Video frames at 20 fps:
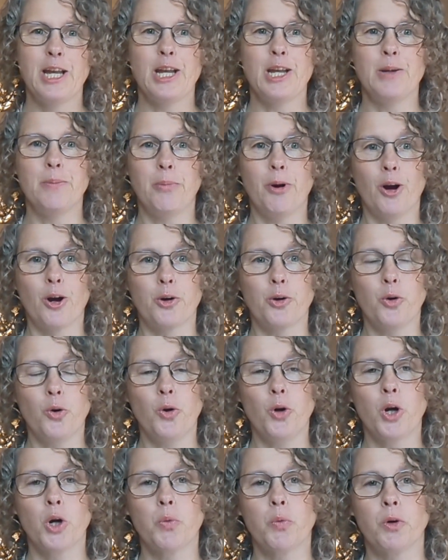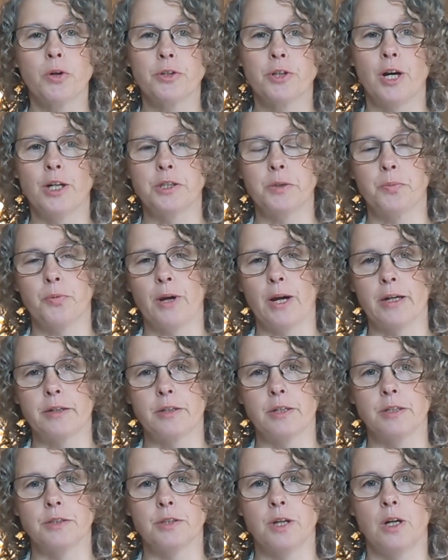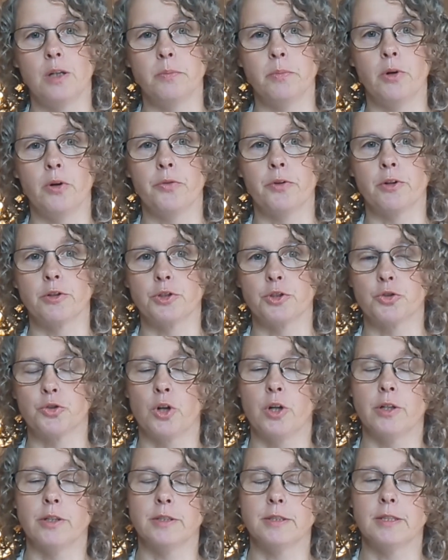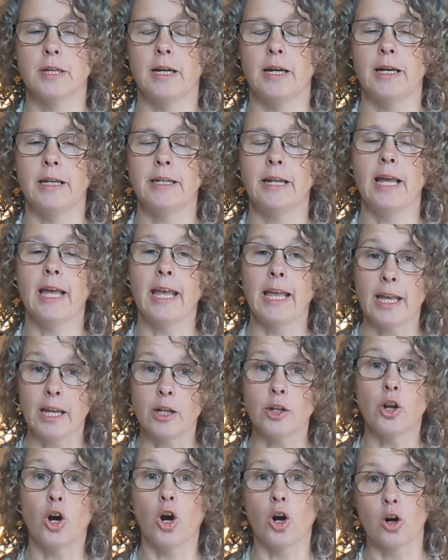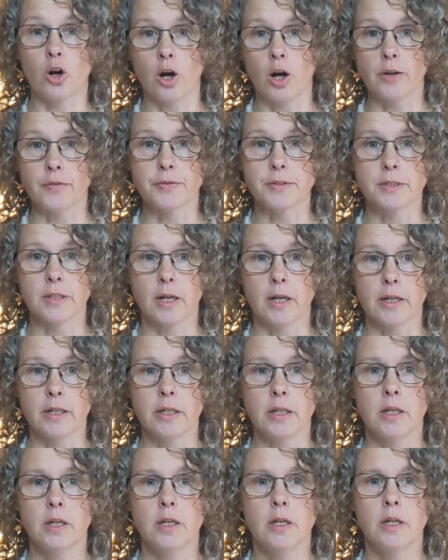In parkour, we're taught to practice on both our strong side and our off side.